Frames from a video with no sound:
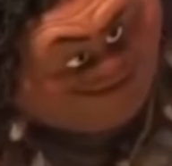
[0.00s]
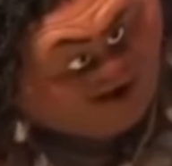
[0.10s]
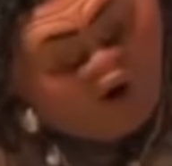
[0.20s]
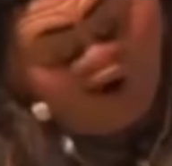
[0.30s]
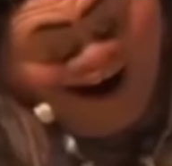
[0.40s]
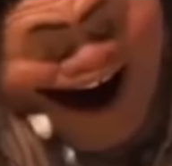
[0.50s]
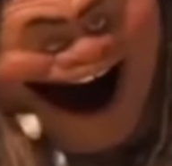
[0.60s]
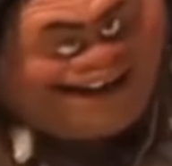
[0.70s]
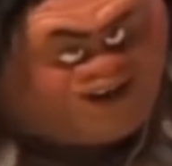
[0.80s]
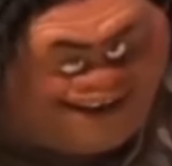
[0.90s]
So they
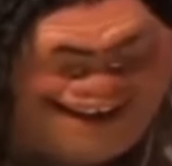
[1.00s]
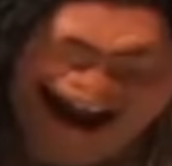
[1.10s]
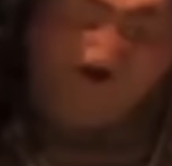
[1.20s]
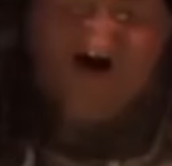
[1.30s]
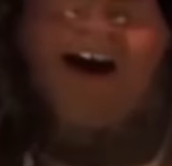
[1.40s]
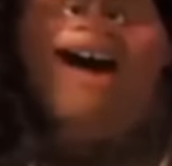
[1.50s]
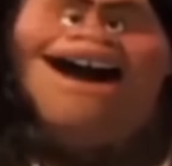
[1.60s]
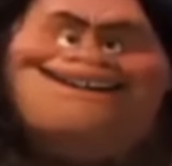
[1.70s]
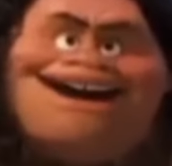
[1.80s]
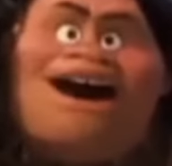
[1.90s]
actually get where they
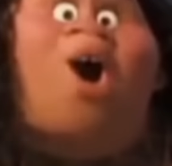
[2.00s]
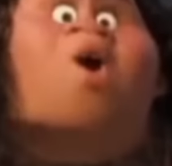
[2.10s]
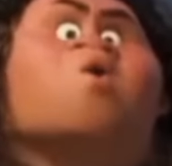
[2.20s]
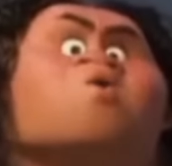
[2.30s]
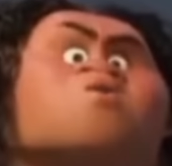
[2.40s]
need to go.